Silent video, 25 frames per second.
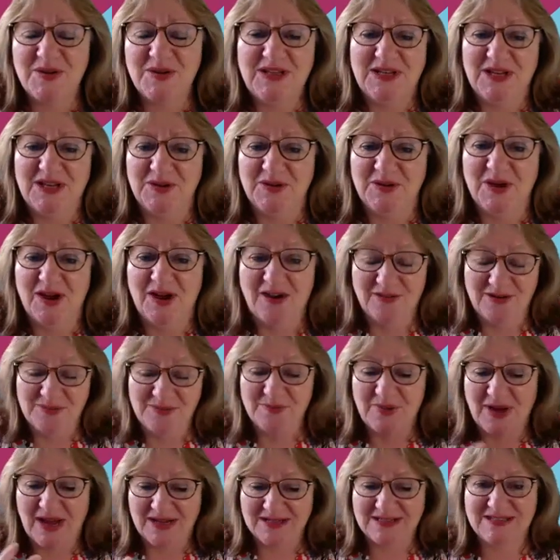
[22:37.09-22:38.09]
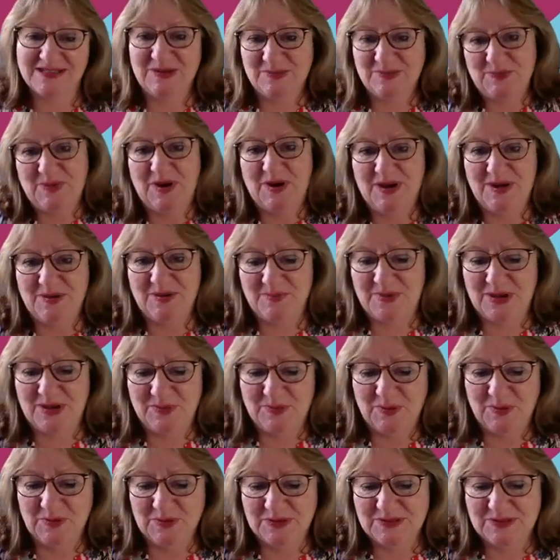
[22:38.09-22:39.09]
you know, are impacted by
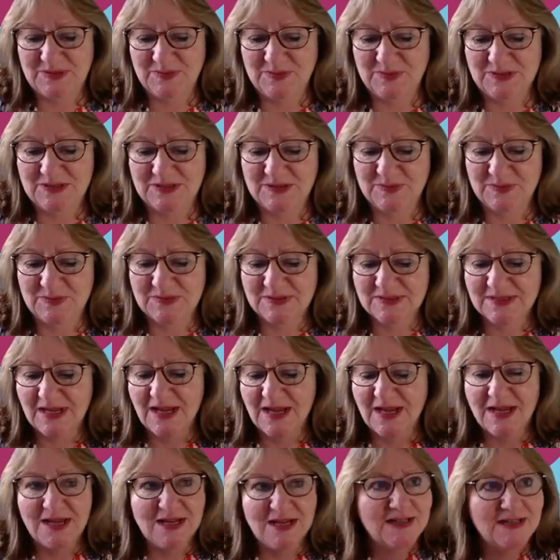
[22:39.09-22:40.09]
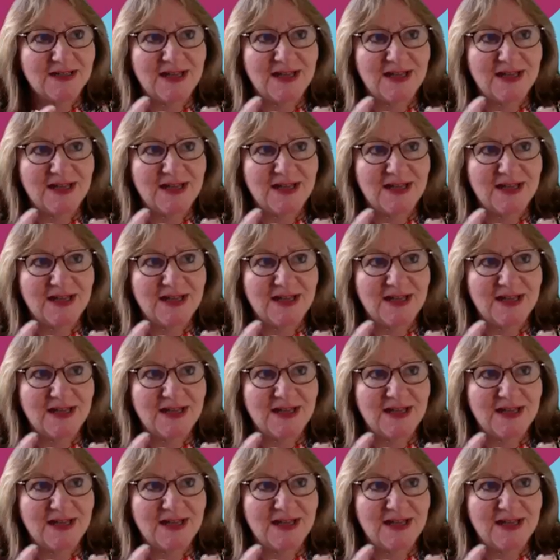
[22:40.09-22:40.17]
menopause symptoms,